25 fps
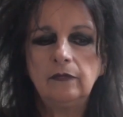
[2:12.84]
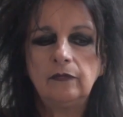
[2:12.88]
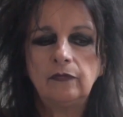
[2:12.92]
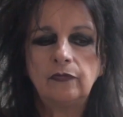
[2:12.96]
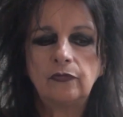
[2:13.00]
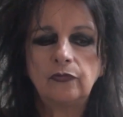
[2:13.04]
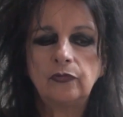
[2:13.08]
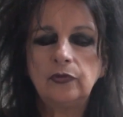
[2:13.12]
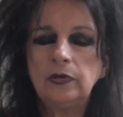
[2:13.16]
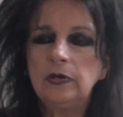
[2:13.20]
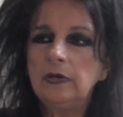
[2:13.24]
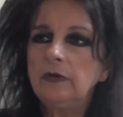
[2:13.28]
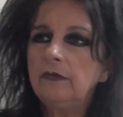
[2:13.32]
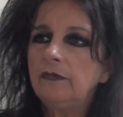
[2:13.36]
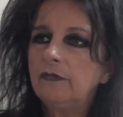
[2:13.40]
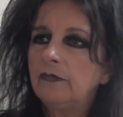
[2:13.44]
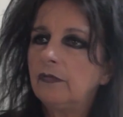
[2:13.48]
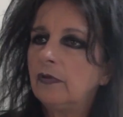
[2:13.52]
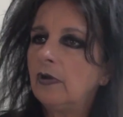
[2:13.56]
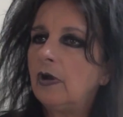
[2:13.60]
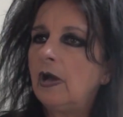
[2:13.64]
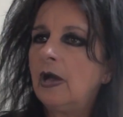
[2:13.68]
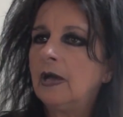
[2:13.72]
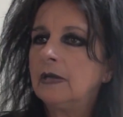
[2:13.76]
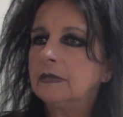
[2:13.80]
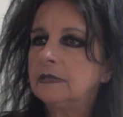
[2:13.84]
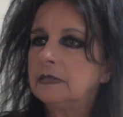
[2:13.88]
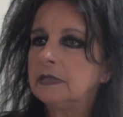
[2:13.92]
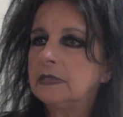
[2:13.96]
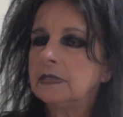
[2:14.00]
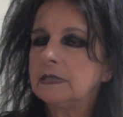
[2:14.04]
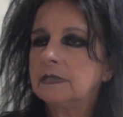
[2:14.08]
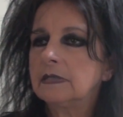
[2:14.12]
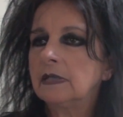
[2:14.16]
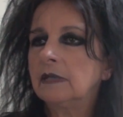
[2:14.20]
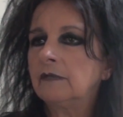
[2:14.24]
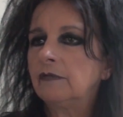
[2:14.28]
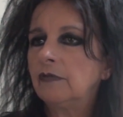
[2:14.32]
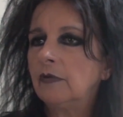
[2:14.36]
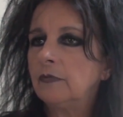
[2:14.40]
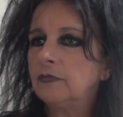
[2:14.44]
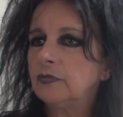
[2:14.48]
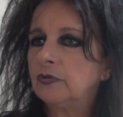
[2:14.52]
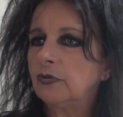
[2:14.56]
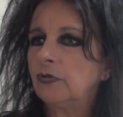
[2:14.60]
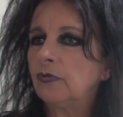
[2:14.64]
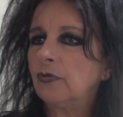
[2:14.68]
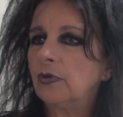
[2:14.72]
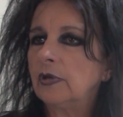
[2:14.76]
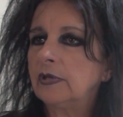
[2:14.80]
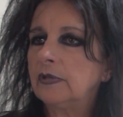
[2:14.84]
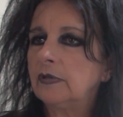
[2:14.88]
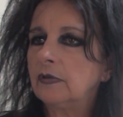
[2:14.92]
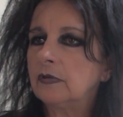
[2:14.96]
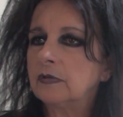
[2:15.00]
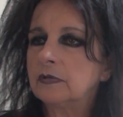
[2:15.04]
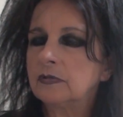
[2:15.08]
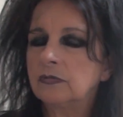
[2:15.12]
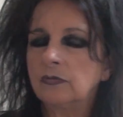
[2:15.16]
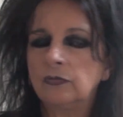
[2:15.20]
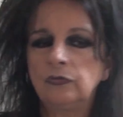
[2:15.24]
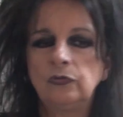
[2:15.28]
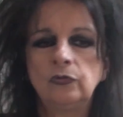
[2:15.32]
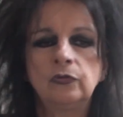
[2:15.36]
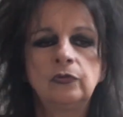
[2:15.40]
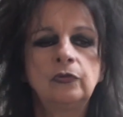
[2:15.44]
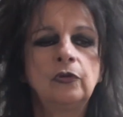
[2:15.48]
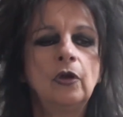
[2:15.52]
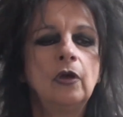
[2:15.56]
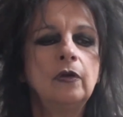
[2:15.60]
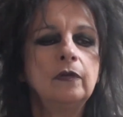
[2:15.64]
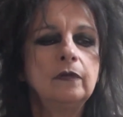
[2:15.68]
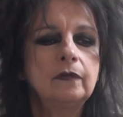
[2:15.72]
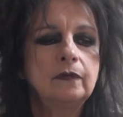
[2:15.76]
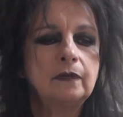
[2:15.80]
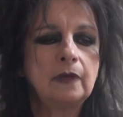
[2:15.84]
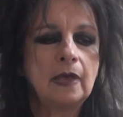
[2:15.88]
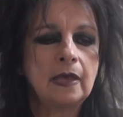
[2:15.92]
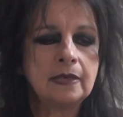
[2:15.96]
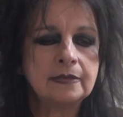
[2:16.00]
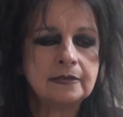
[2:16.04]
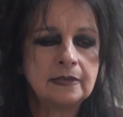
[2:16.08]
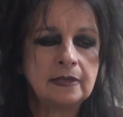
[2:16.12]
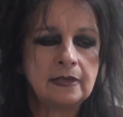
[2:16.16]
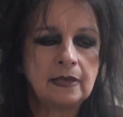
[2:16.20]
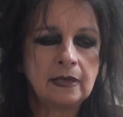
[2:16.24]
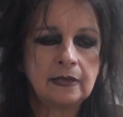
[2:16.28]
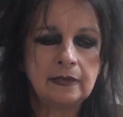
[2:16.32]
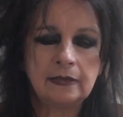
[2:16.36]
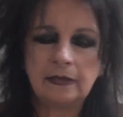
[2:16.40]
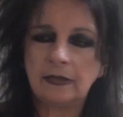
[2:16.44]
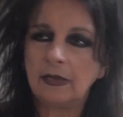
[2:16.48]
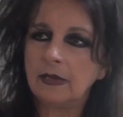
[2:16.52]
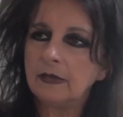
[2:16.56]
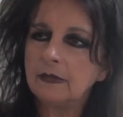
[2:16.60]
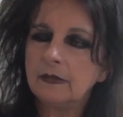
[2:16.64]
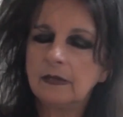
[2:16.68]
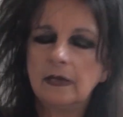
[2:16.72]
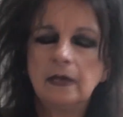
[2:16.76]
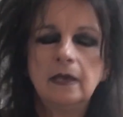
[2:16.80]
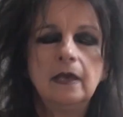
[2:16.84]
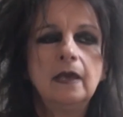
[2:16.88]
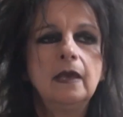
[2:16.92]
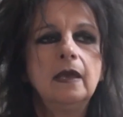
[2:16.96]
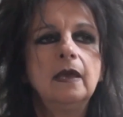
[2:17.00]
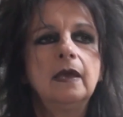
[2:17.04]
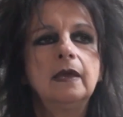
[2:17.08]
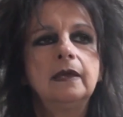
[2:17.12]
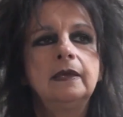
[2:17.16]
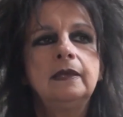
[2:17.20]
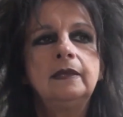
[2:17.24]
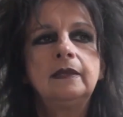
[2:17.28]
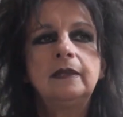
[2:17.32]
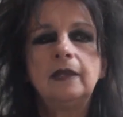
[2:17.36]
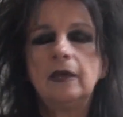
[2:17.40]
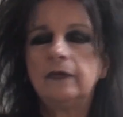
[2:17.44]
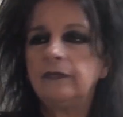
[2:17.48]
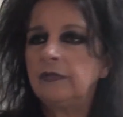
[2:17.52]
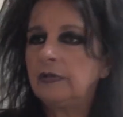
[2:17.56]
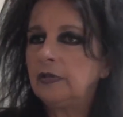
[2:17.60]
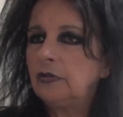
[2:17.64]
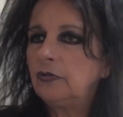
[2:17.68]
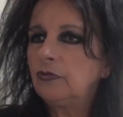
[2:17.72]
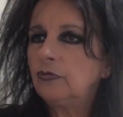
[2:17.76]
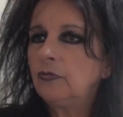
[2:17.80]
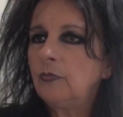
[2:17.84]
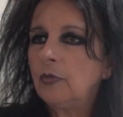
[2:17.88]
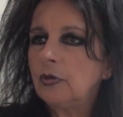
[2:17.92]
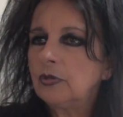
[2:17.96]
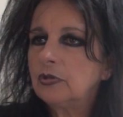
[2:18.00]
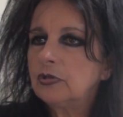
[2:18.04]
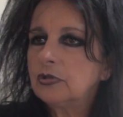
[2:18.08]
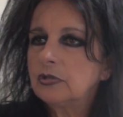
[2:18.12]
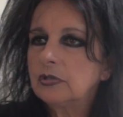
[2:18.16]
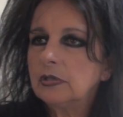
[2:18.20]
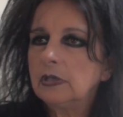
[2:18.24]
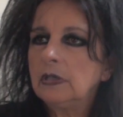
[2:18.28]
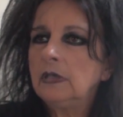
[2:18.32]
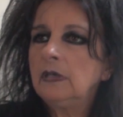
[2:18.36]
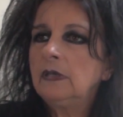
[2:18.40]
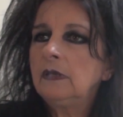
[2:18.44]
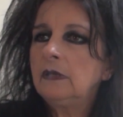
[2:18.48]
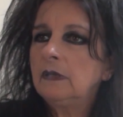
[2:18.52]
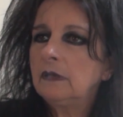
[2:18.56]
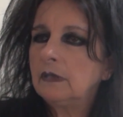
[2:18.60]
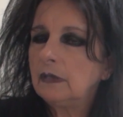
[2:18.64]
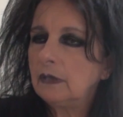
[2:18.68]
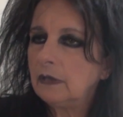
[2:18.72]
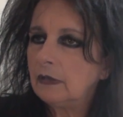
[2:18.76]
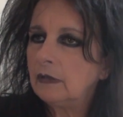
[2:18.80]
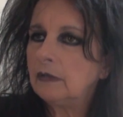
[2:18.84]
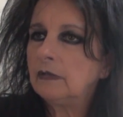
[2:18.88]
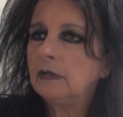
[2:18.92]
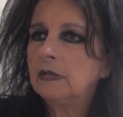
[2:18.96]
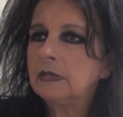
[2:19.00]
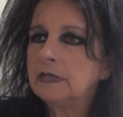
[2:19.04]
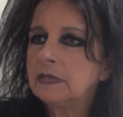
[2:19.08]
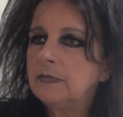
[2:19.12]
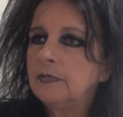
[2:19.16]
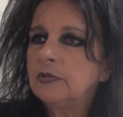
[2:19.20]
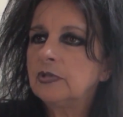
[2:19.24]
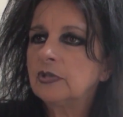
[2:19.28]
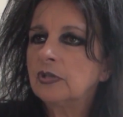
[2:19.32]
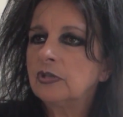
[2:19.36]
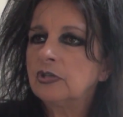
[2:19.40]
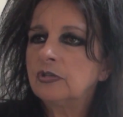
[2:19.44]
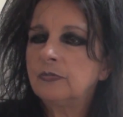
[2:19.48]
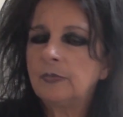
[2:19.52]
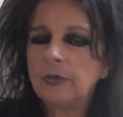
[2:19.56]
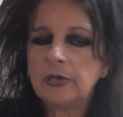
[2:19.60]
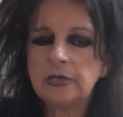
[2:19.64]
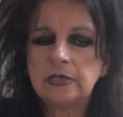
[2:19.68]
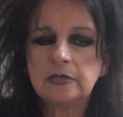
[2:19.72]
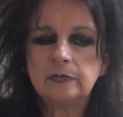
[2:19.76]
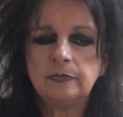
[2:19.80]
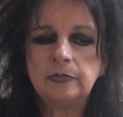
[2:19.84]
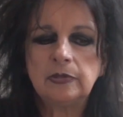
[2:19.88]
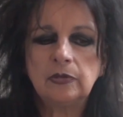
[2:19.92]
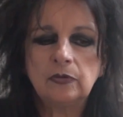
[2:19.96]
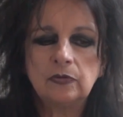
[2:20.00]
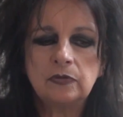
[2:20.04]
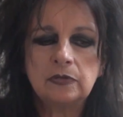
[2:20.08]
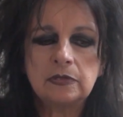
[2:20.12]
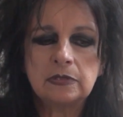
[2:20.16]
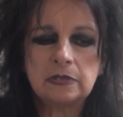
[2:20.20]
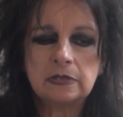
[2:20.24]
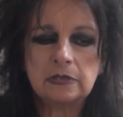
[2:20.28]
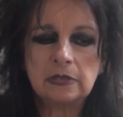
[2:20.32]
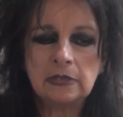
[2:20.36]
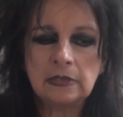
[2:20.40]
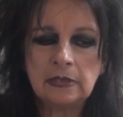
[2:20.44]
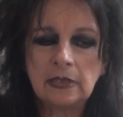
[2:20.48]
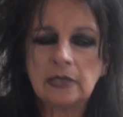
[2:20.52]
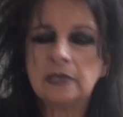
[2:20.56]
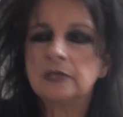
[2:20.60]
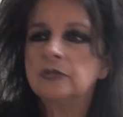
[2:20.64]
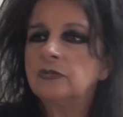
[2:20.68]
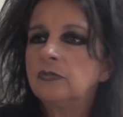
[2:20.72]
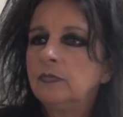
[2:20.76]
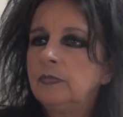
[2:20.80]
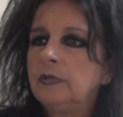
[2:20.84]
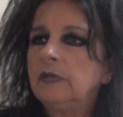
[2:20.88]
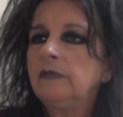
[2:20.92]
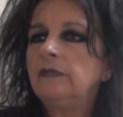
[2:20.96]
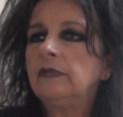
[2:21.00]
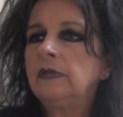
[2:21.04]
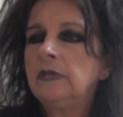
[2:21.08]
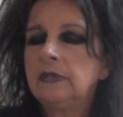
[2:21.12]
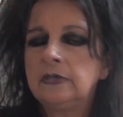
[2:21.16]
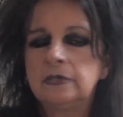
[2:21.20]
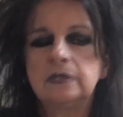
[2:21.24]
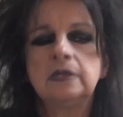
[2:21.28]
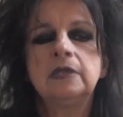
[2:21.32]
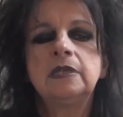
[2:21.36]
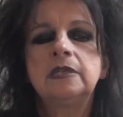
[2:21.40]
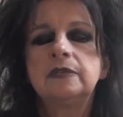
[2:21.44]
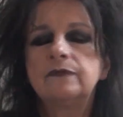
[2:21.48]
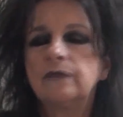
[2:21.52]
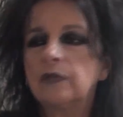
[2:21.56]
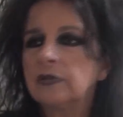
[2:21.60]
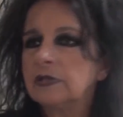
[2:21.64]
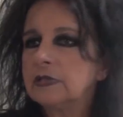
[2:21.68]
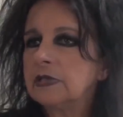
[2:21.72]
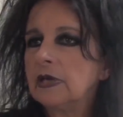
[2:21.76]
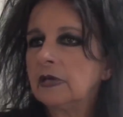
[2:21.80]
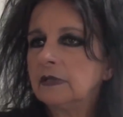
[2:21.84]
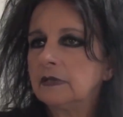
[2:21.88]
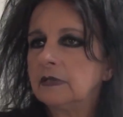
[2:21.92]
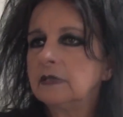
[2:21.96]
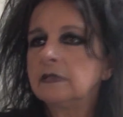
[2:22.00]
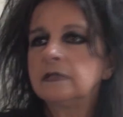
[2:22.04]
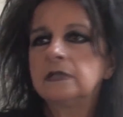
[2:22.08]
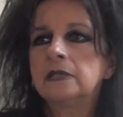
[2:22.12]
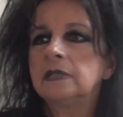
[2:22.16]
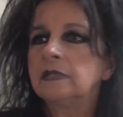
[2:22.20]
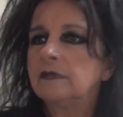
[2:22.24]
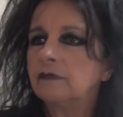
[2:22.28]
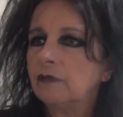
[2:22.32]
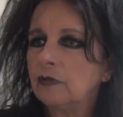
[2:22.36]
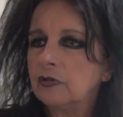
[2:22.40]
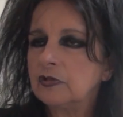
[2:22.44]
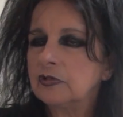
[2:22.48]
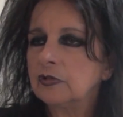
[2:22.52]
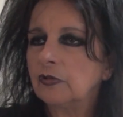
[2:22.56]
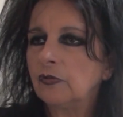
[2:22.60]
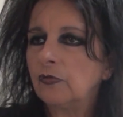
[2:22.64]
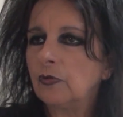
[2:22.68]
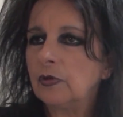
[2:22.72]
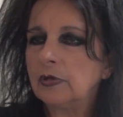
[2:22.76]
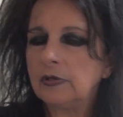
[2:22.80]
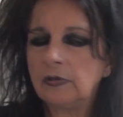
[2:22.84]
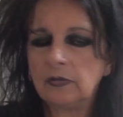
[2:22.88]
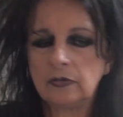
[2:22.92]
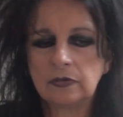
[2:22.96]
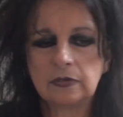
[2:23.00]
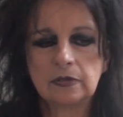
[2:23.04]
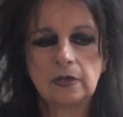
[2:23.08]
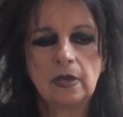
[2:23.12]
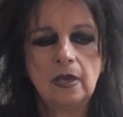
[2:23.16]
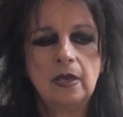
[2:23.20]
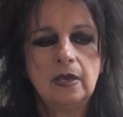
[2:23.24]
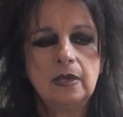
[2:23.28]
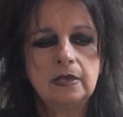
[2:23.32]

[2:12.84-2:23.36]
free for artists and from the curator. So you can't, as an architect, intervene too much in an exhibition space, because it has to be, it's for the artists, it's for the curators.